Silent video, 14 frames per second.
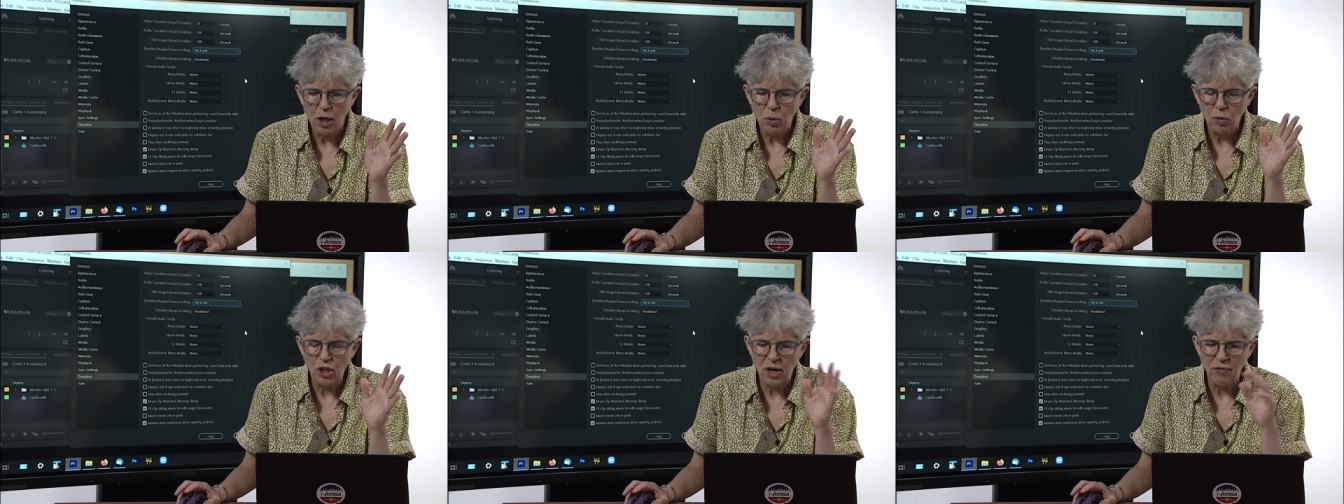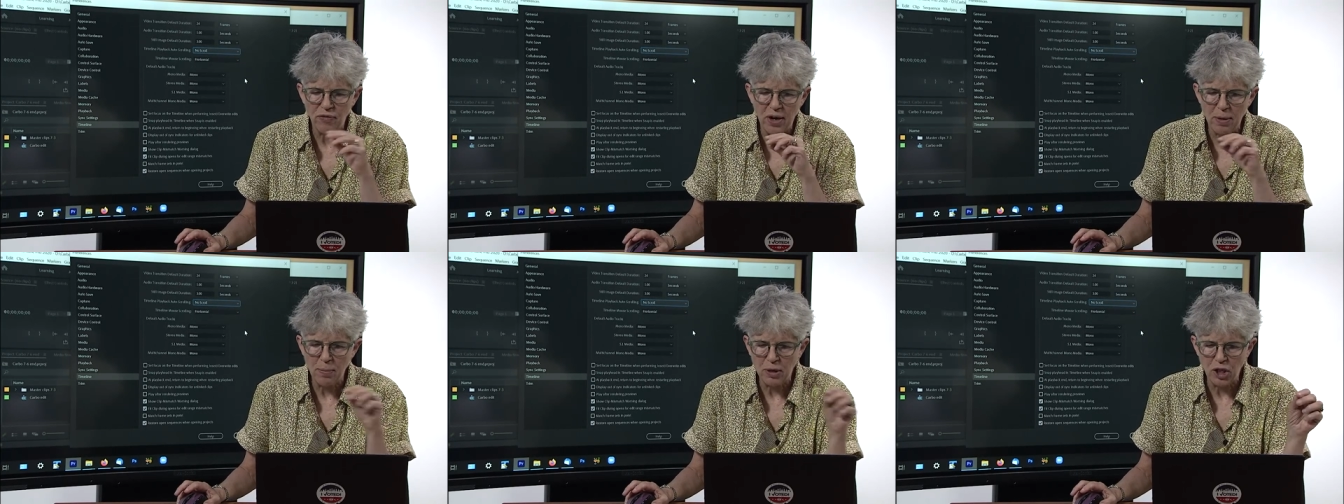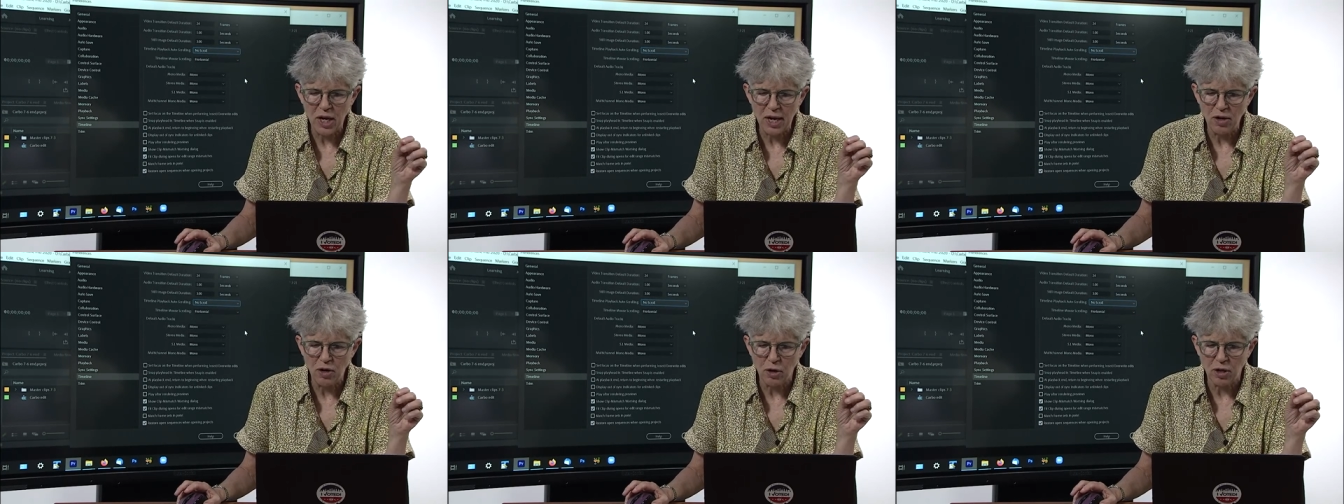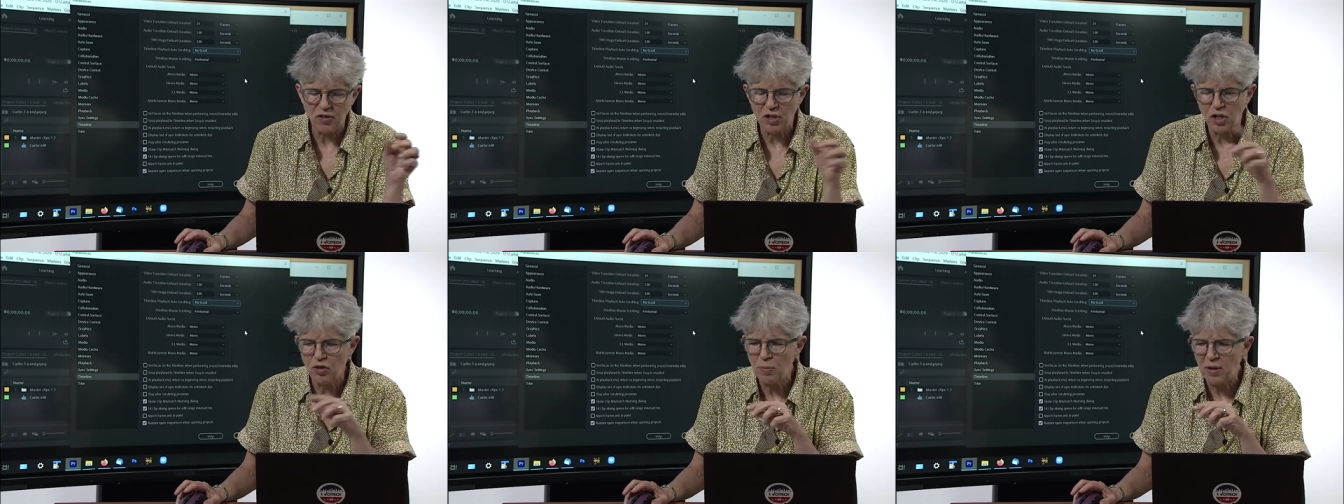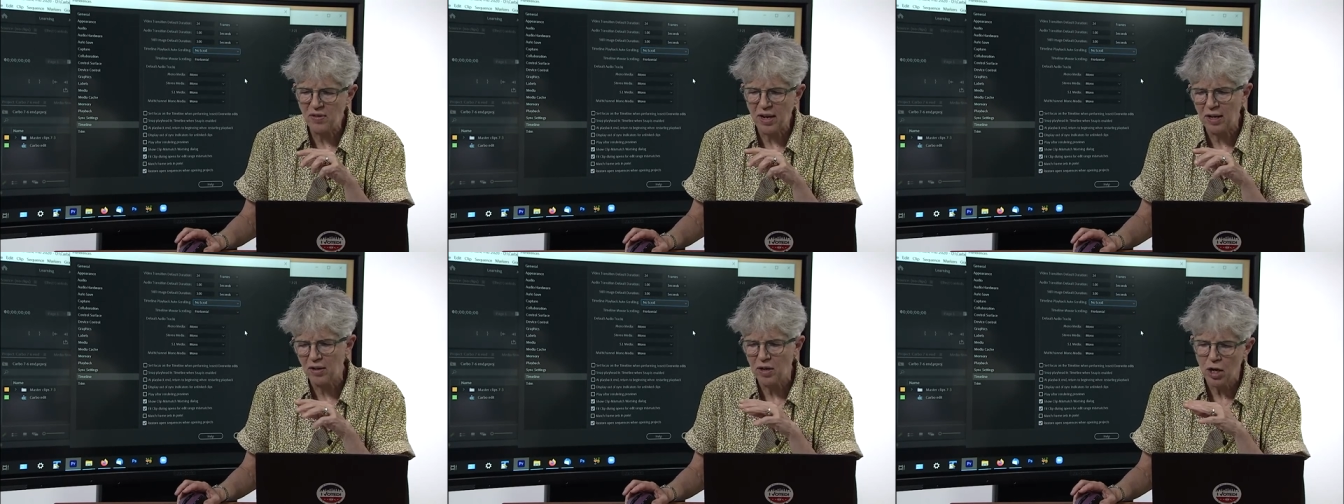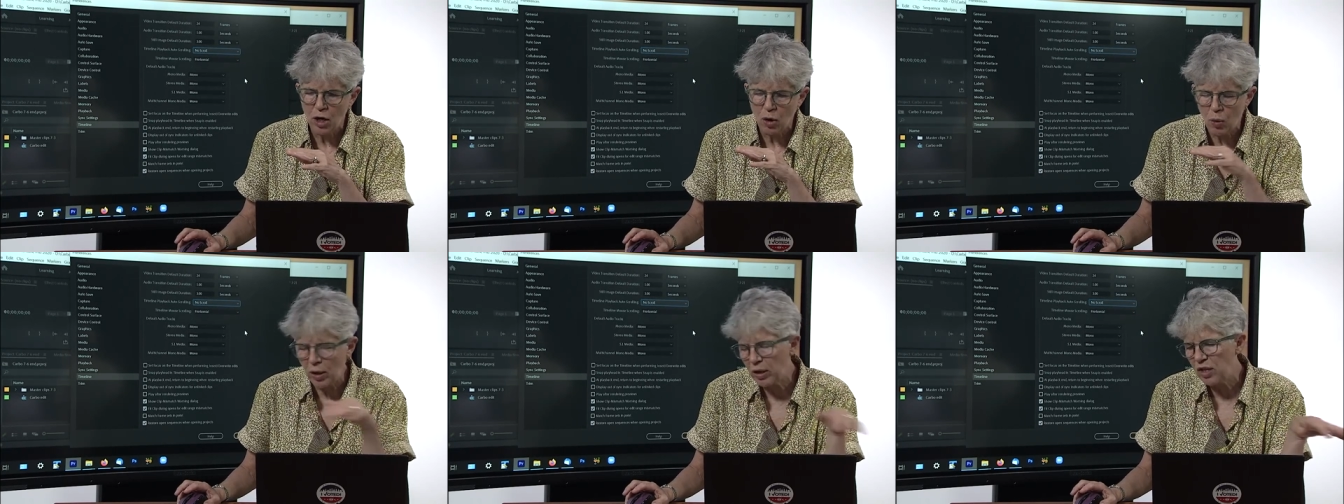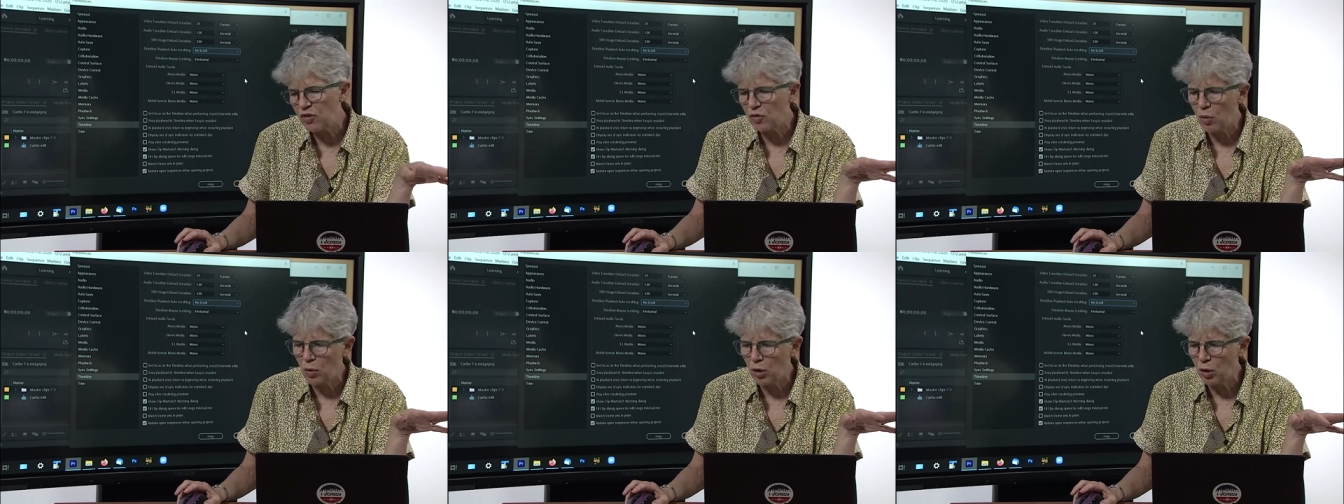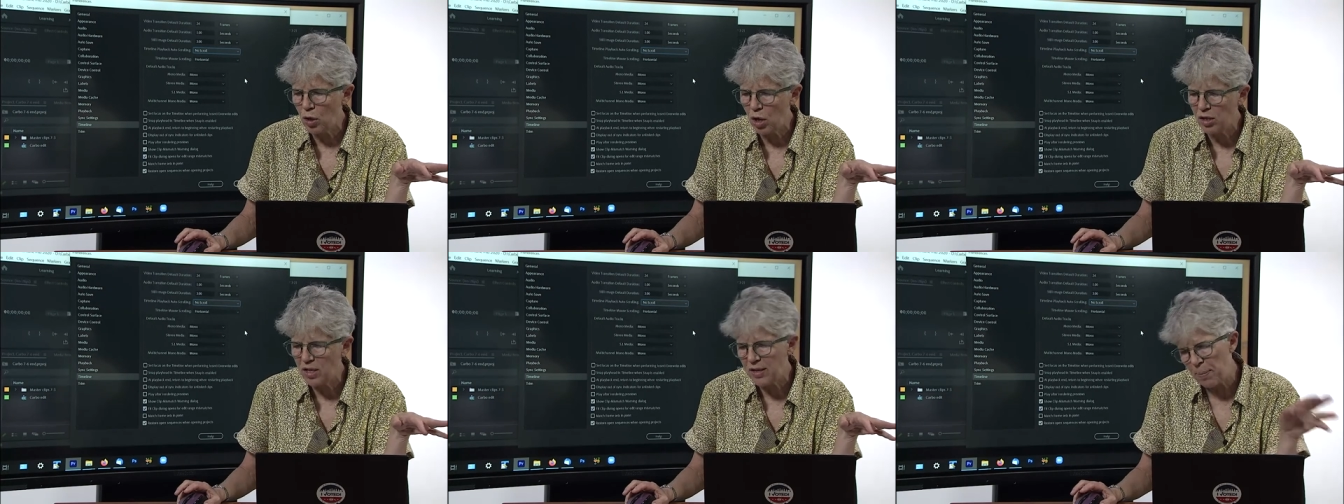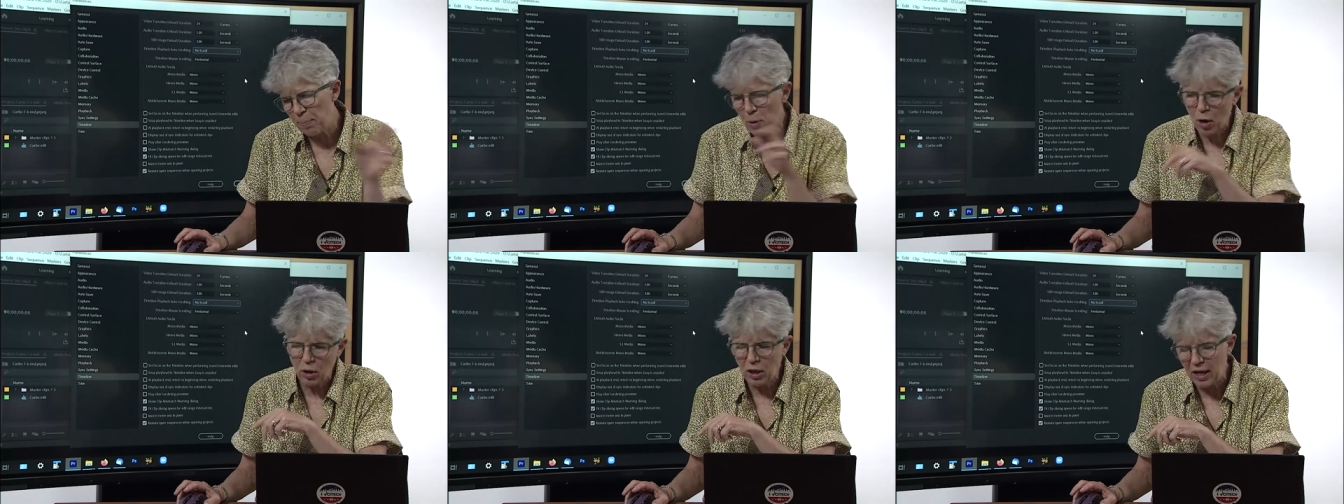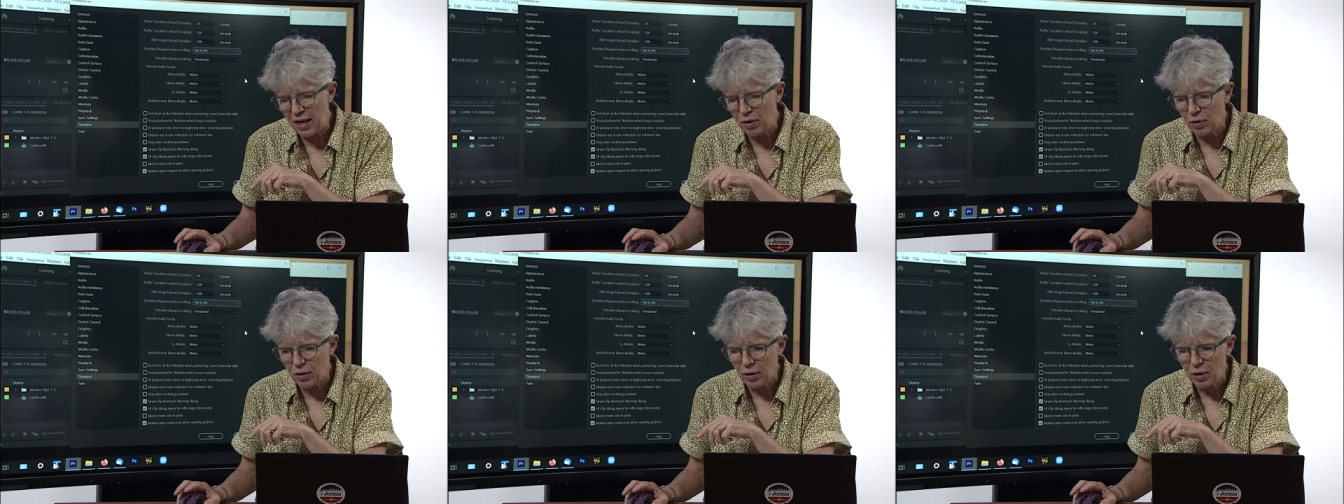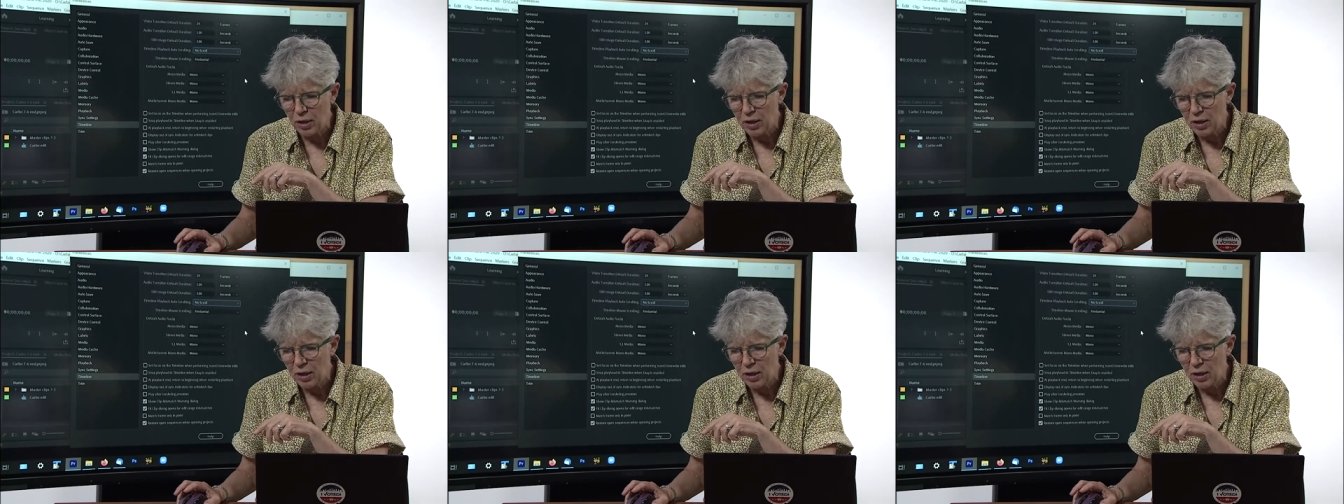which I find much handier because it just means I can quickly scroll along to that part later